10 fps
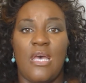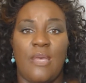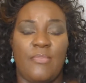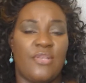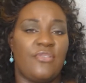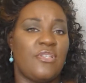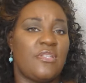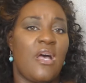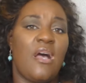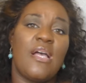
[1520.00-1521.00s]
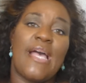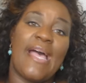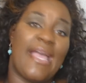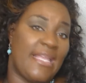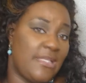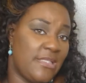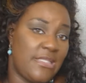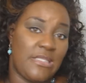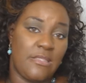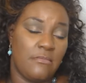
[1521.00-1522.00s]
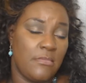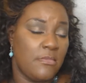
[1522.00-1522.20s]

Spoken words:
There's just all kinds.